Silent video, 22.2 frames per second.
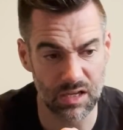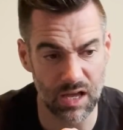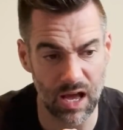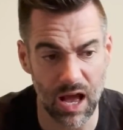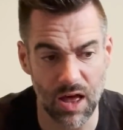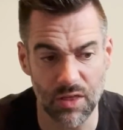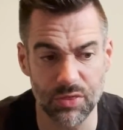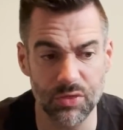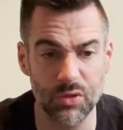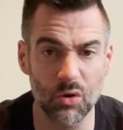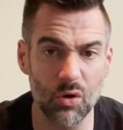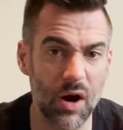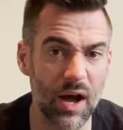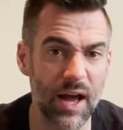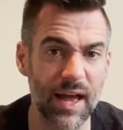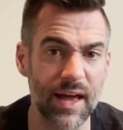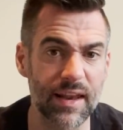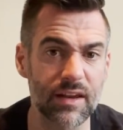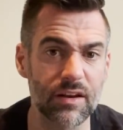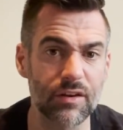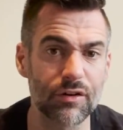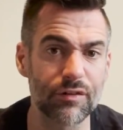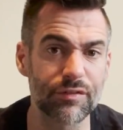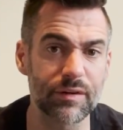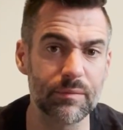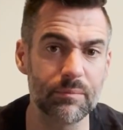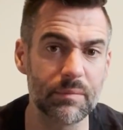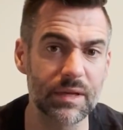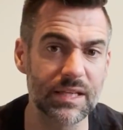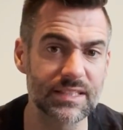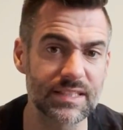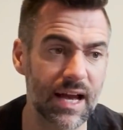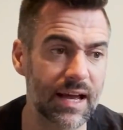I thought I had enough
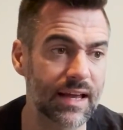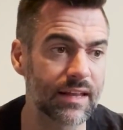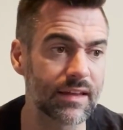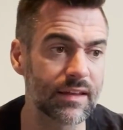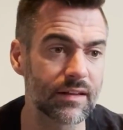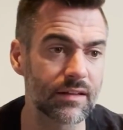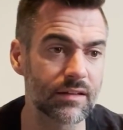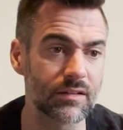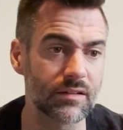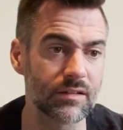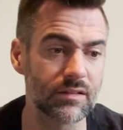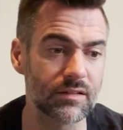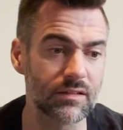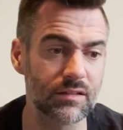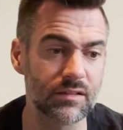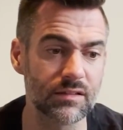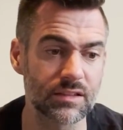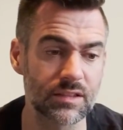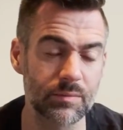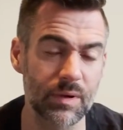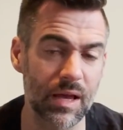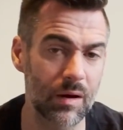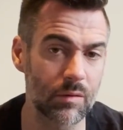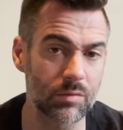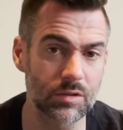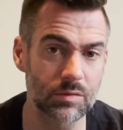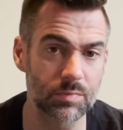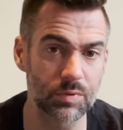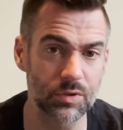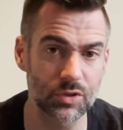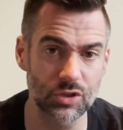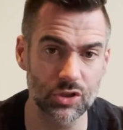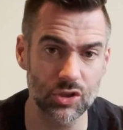in my tank to be able to
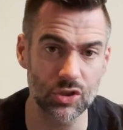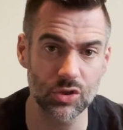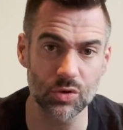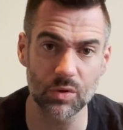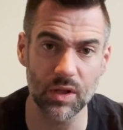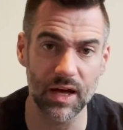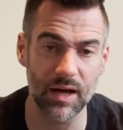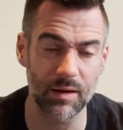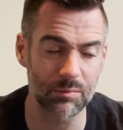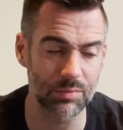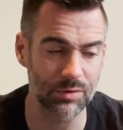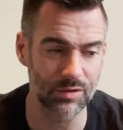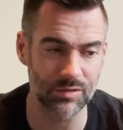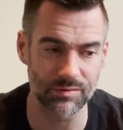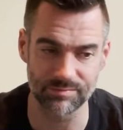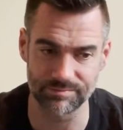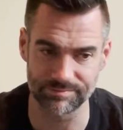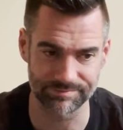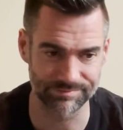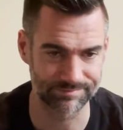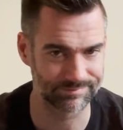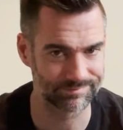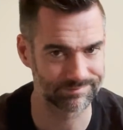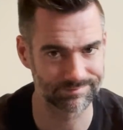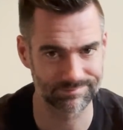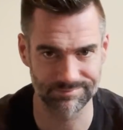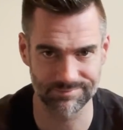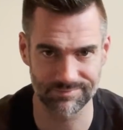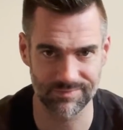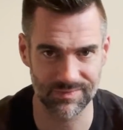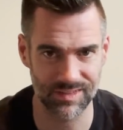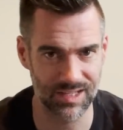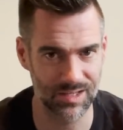push through that, but
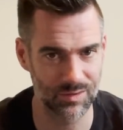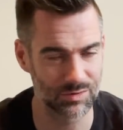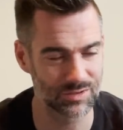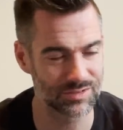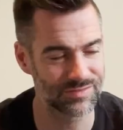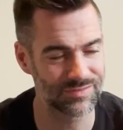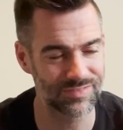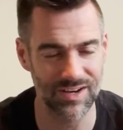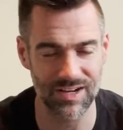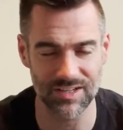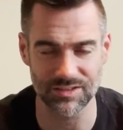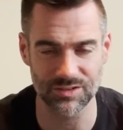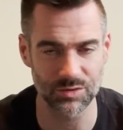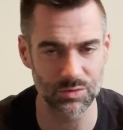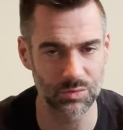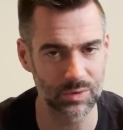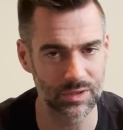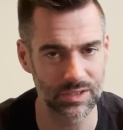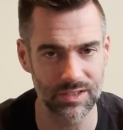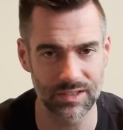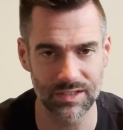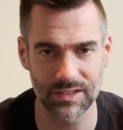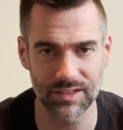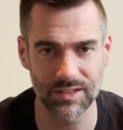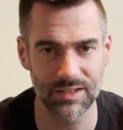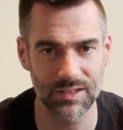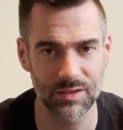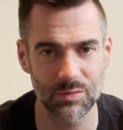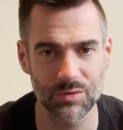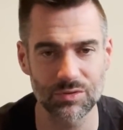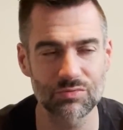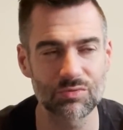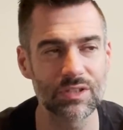it was far too windy.
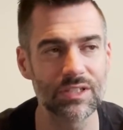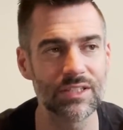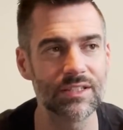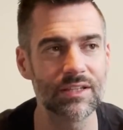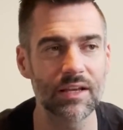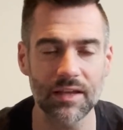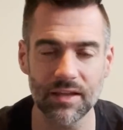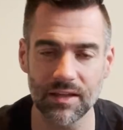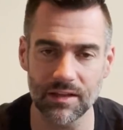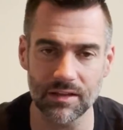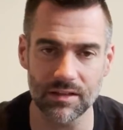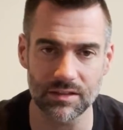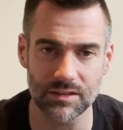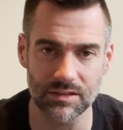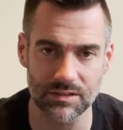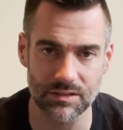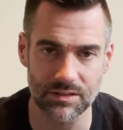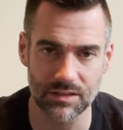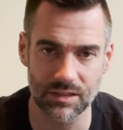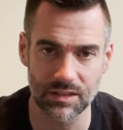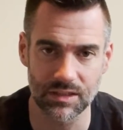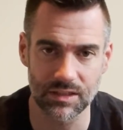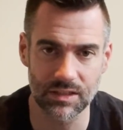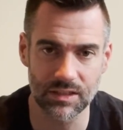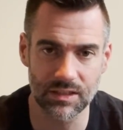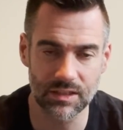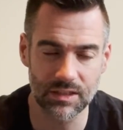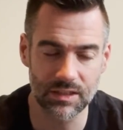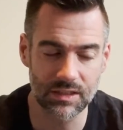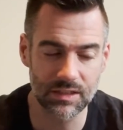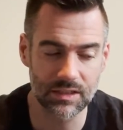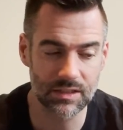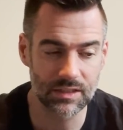It was ridiculous.
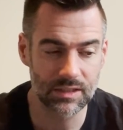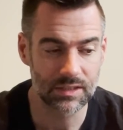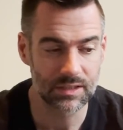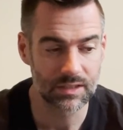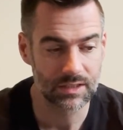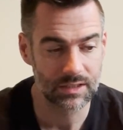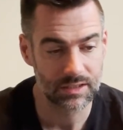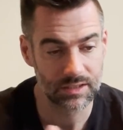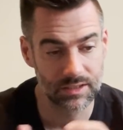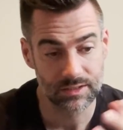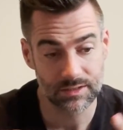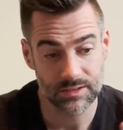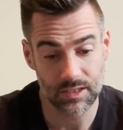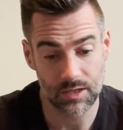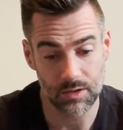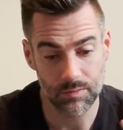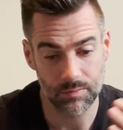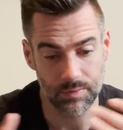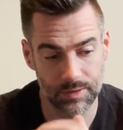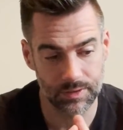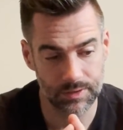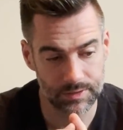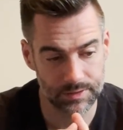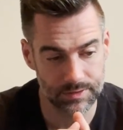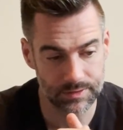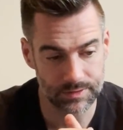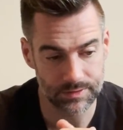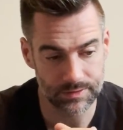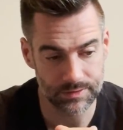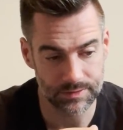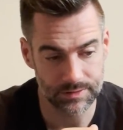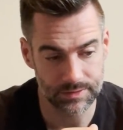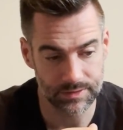So,
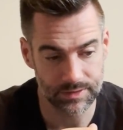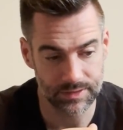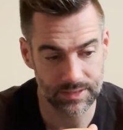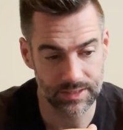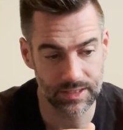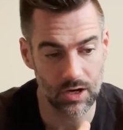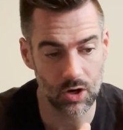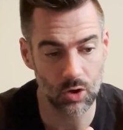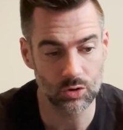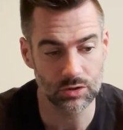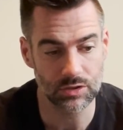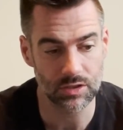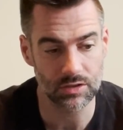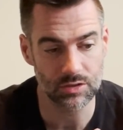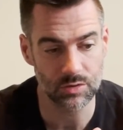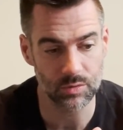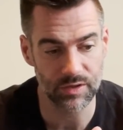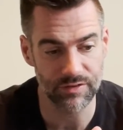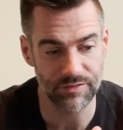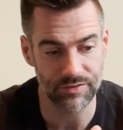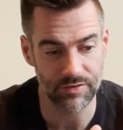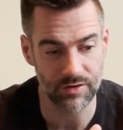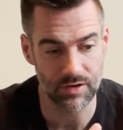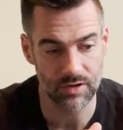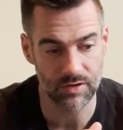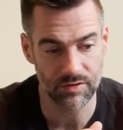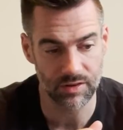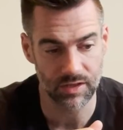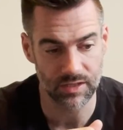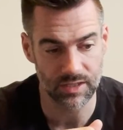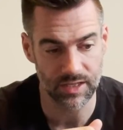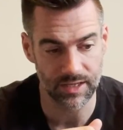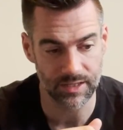he holds on to it for
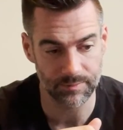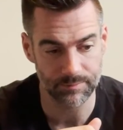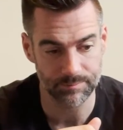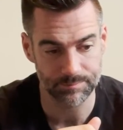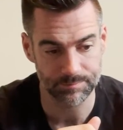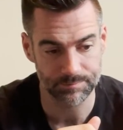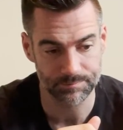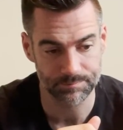another day.